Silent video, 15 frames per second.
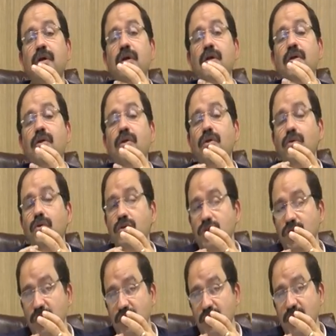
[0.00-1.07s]

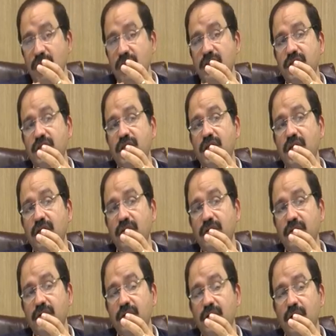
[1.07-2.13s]
neurosurgery is there.
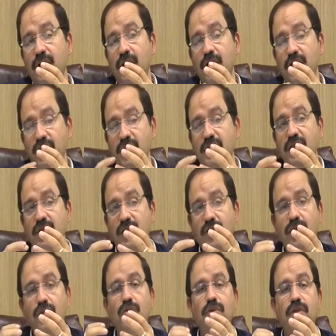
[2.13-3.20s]
These are the
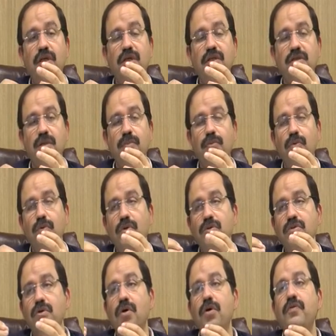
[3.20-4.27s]
new things. Apollo
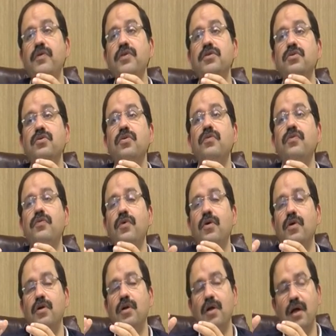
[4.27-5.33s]
is always known
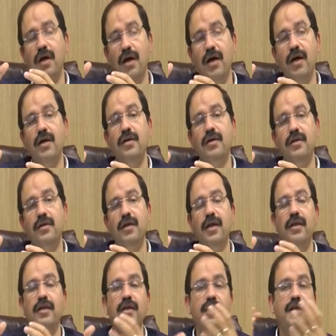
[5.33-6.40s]
for heart
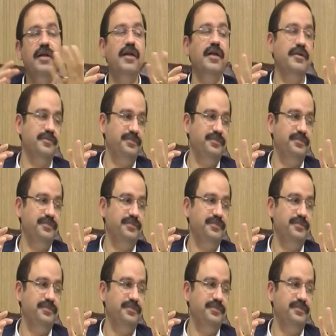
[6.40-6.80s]
and kidney,